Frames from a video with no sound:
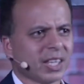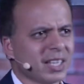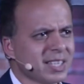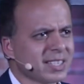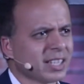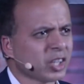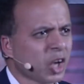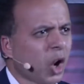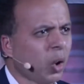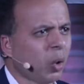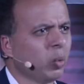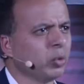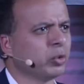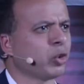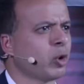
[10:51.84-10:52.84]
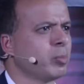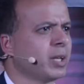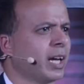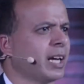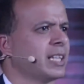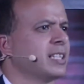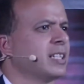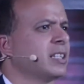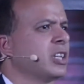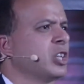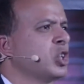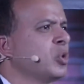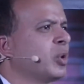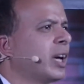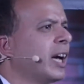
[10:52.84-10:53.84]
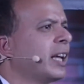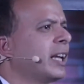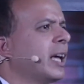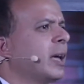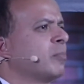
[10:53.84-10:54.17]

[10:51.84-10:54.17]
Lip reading: It's that old Roman idea that you can